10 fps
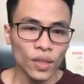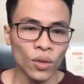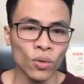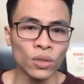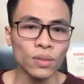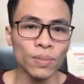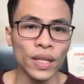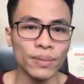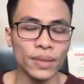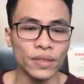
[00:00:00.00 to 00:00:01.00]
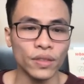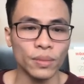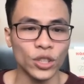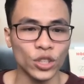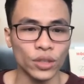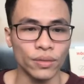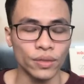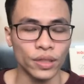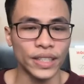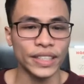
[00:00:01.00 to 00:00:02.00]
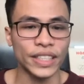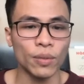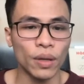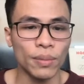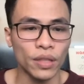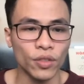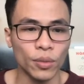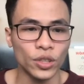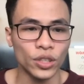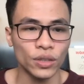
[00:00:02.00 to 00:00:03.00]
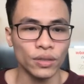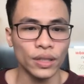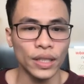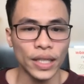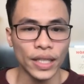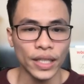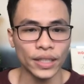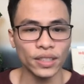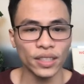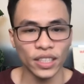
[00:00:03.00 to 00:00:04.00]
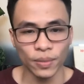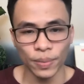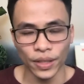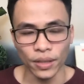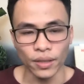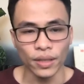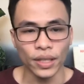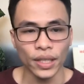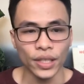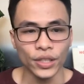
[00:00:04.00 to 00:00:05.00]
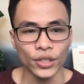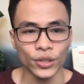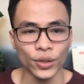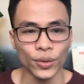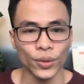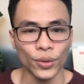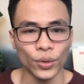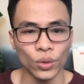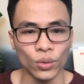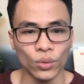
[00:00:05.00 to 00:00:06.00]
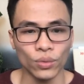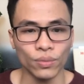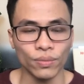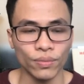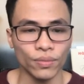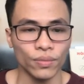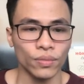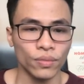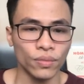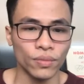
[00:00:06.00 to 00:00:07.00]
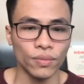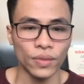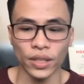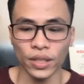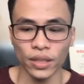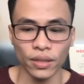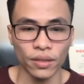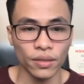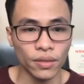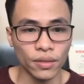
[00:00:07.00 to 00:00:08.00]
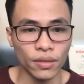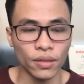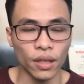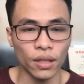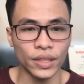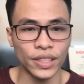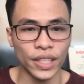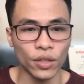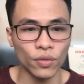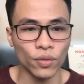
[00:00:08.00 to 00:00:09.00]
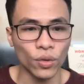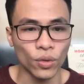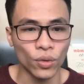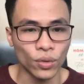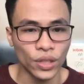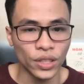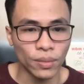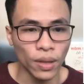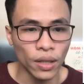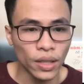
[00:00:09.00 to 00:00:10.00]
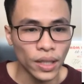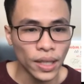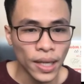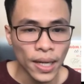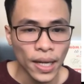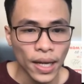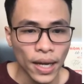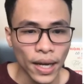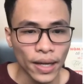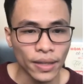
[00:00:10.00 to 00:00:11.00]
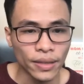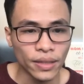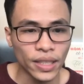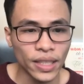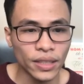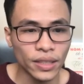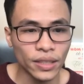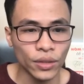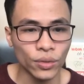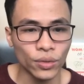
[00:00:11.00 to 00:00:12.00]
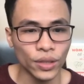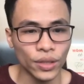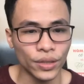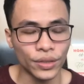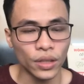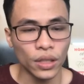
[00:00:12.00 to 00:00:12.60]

all the payment information, the detailed payment information is disappear. So this is detail for this bug. And the second issue is